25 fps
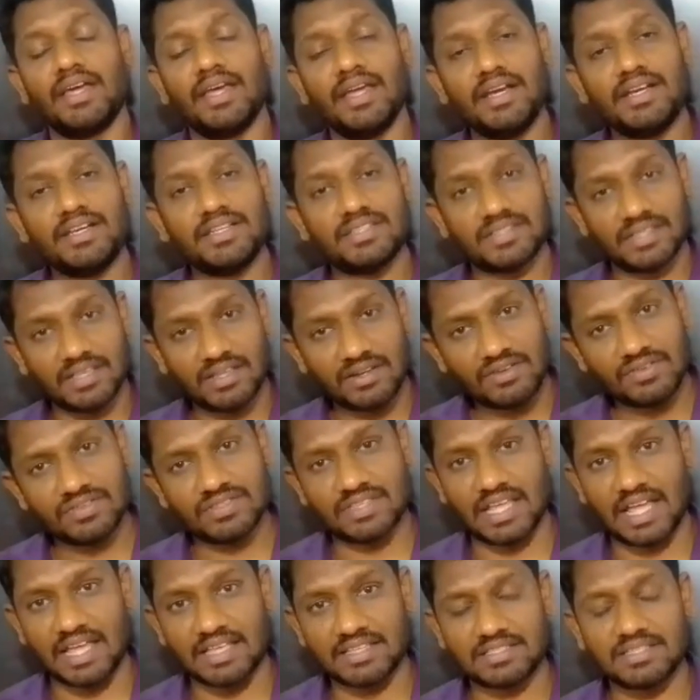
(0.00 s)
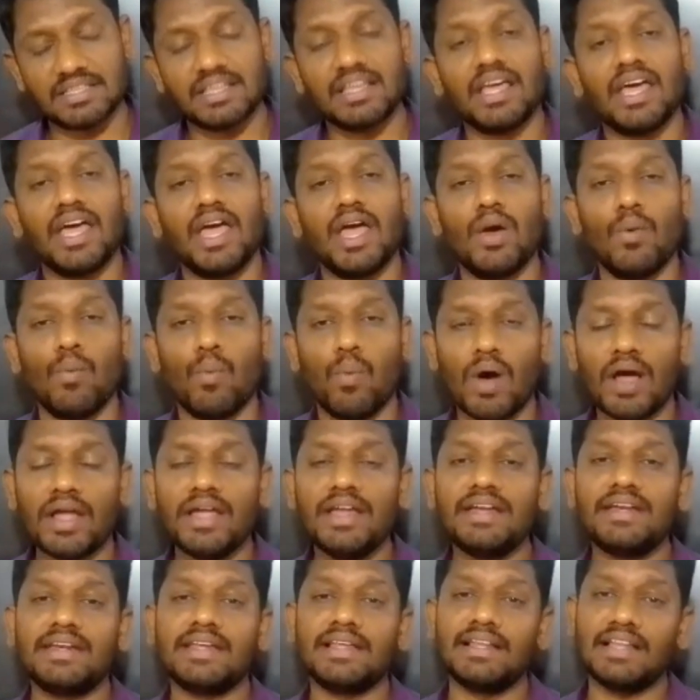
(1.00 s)
It serves as a
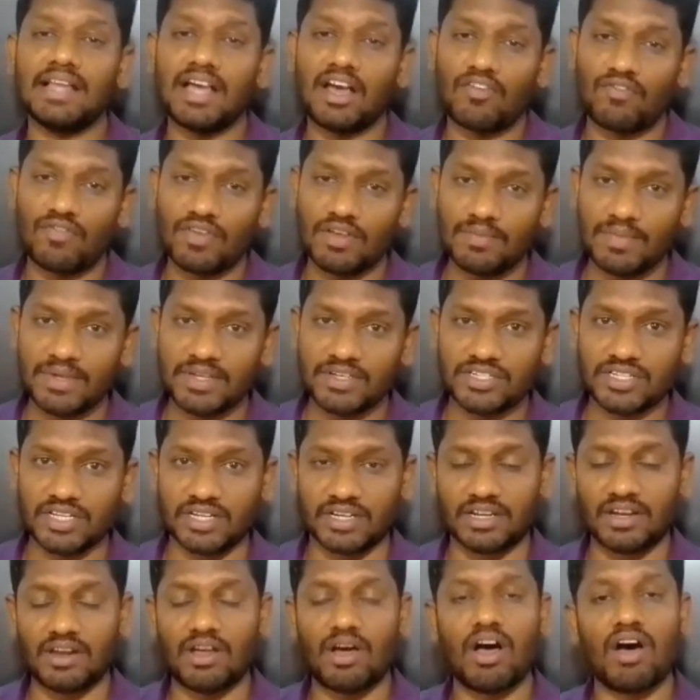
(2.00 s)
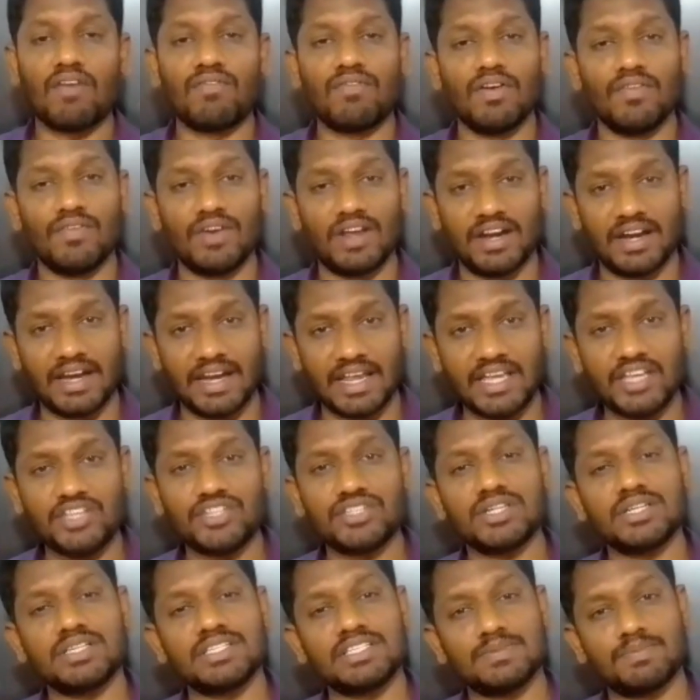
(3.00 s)
vital affirmation of our
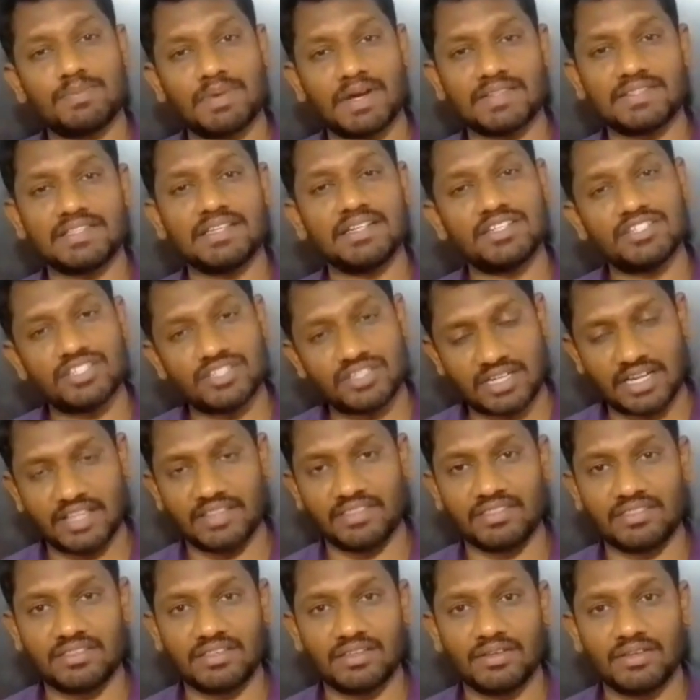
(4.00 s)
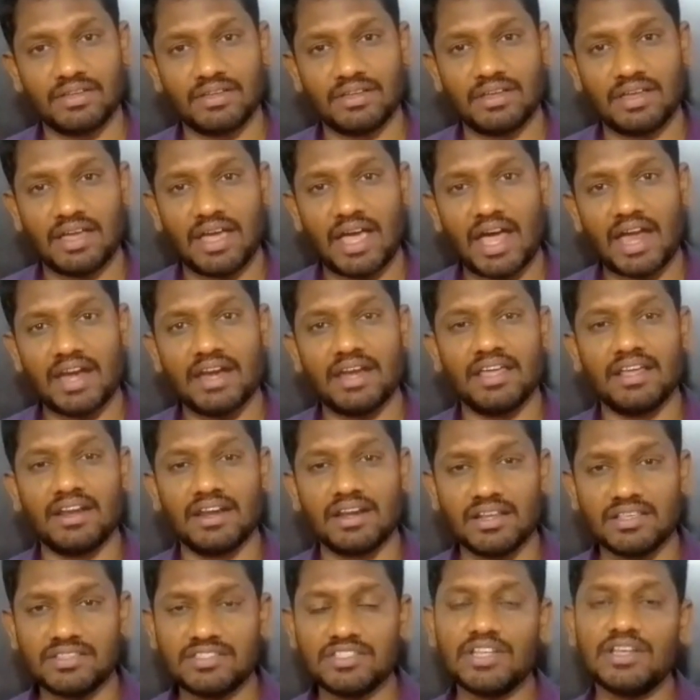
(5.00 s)
nation's present strength and a
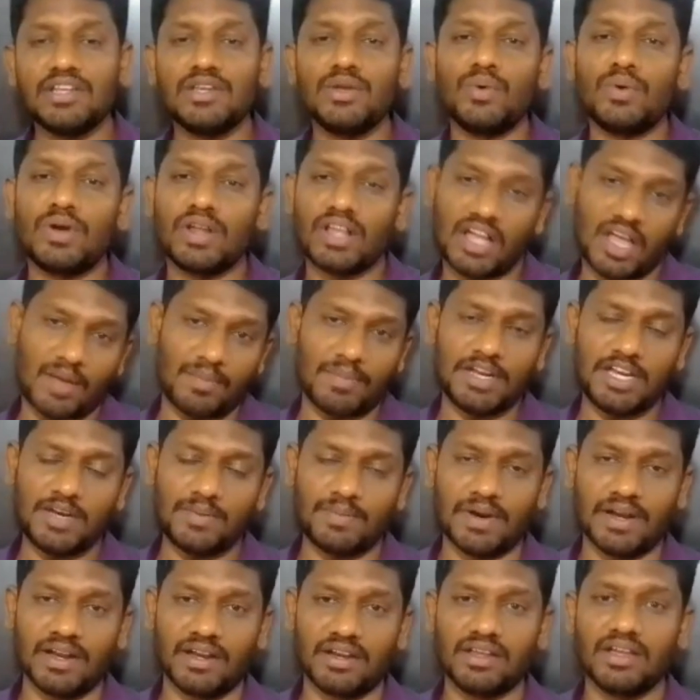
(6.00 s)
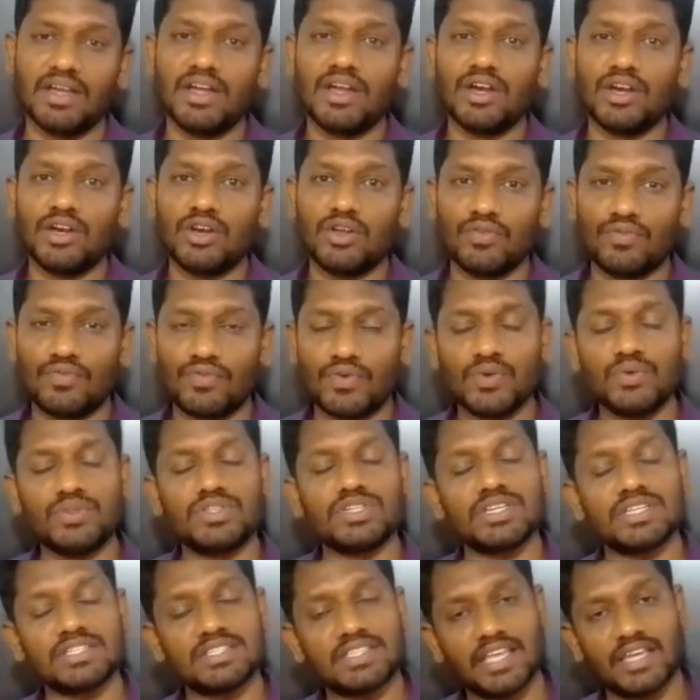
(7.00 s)
resolute commitment to
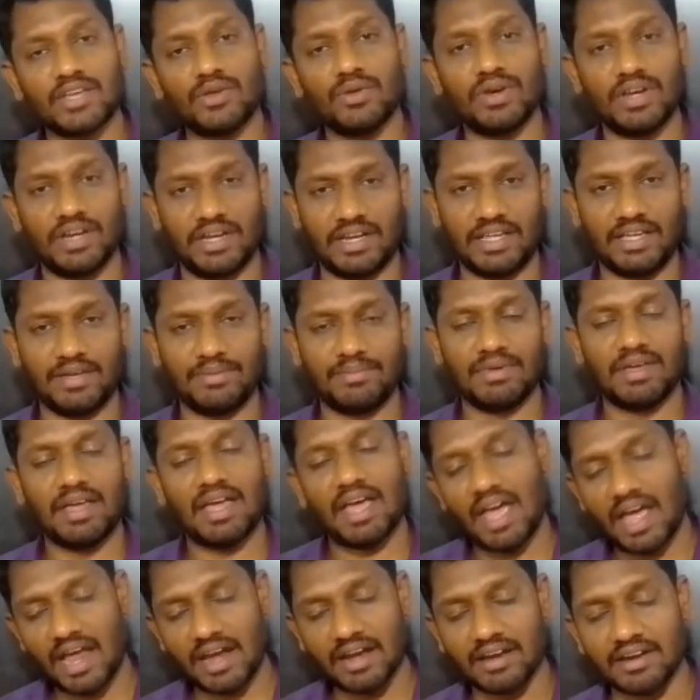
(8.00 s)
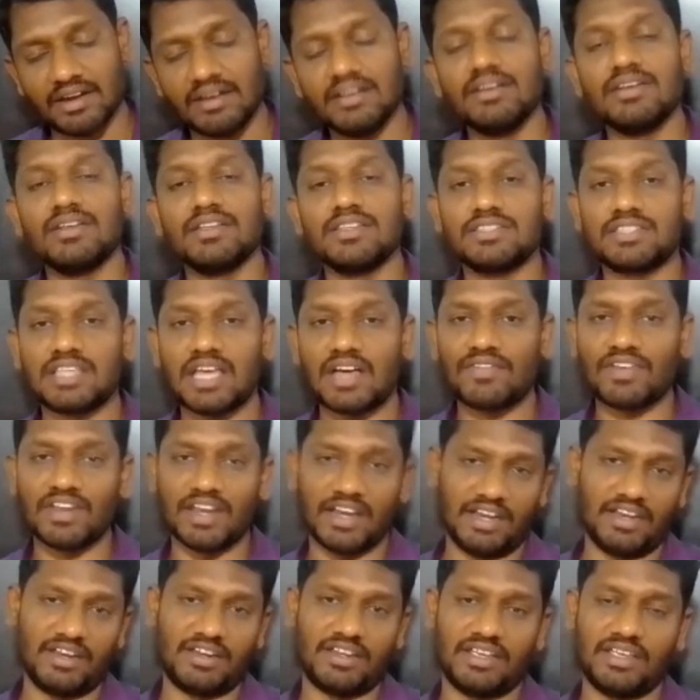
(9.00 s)
future security and
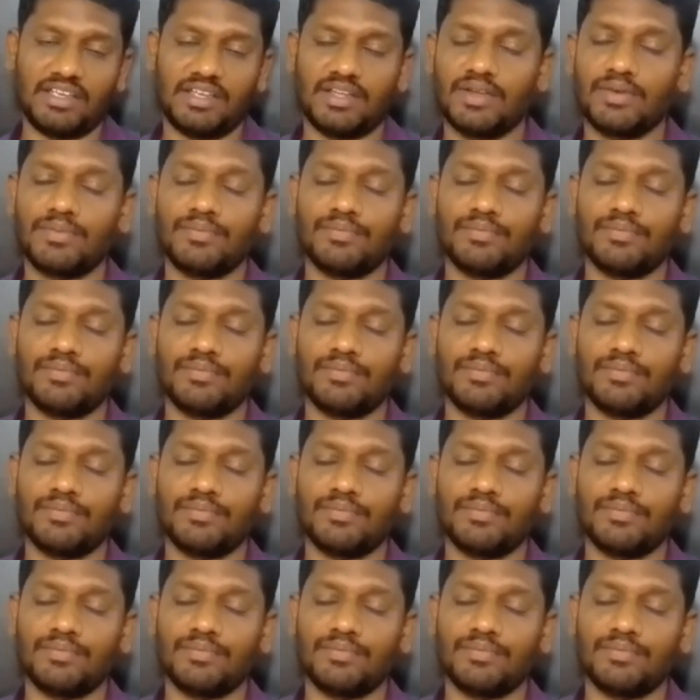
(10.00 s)
sovereignty.